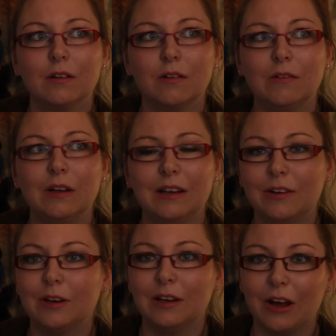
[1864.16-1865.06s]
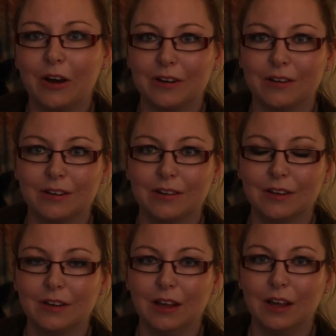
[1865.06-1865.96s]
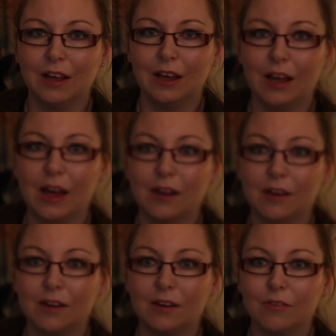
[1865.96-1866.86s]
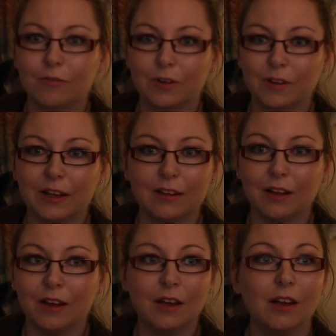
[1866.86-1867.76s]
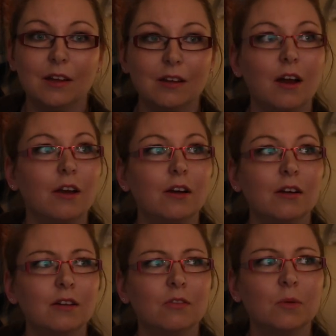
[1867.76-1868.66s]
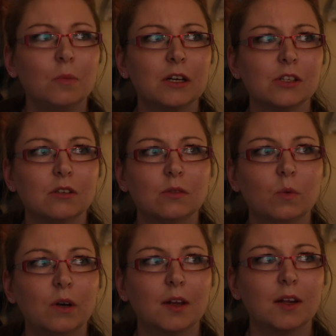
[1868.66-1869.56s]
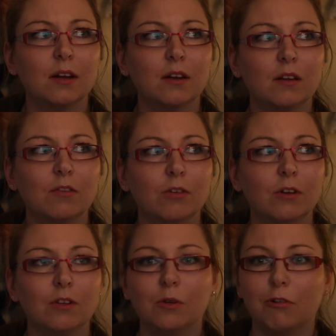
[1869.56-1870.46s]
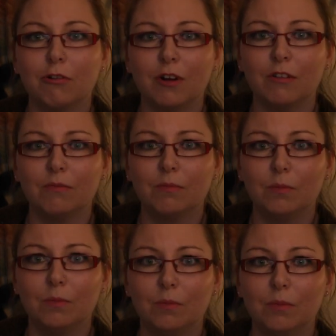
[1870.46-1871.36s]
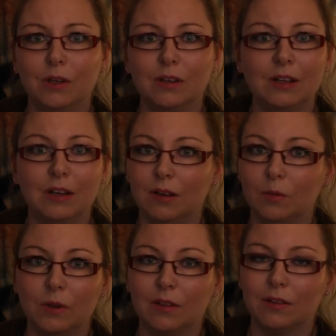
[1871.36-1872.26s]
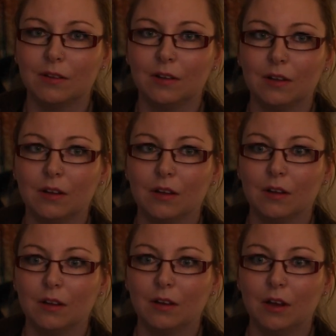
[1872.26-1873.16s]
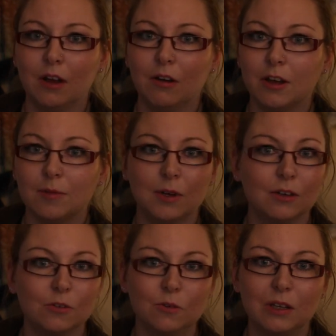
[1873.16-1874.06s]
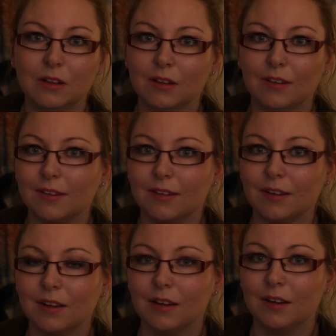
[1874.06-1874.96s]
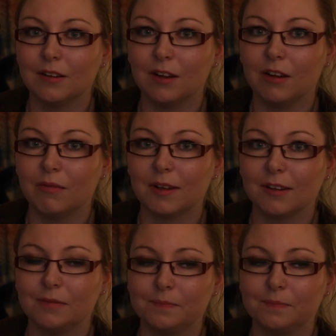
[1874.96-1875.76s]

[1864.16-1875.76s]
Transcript: really, really hard, and for that I can't even imagine what it's like for those who have been dealing with a nightmare during these times.